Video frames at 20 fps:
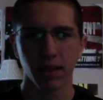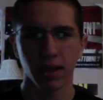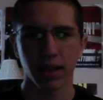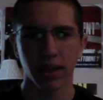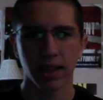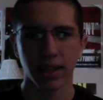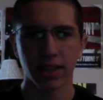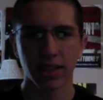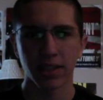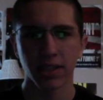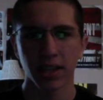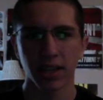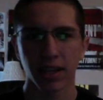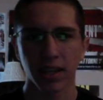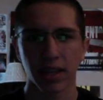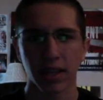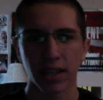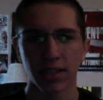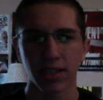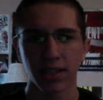And
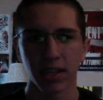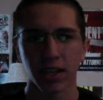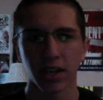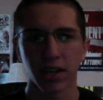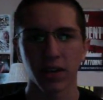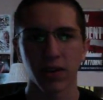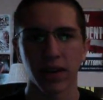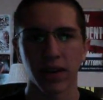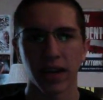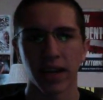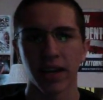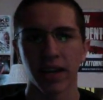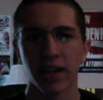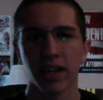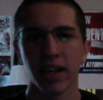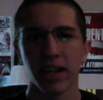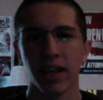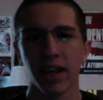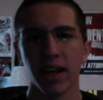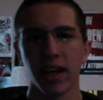that's gonna go ahead
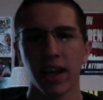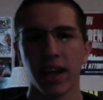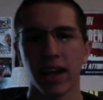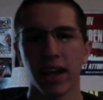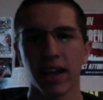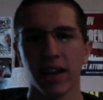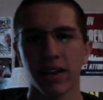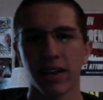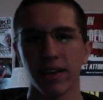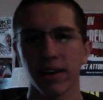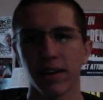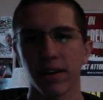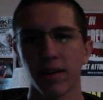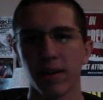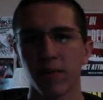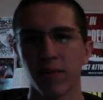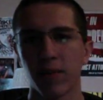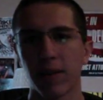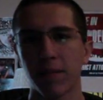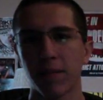and
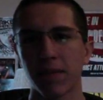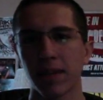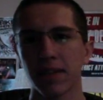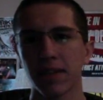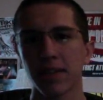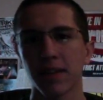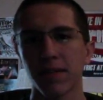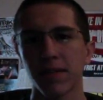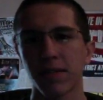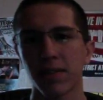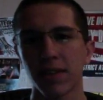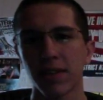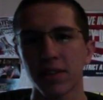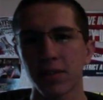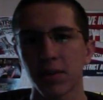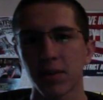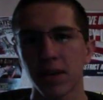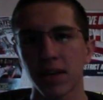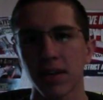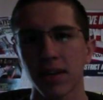wrap things up for this
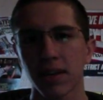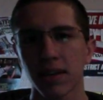week.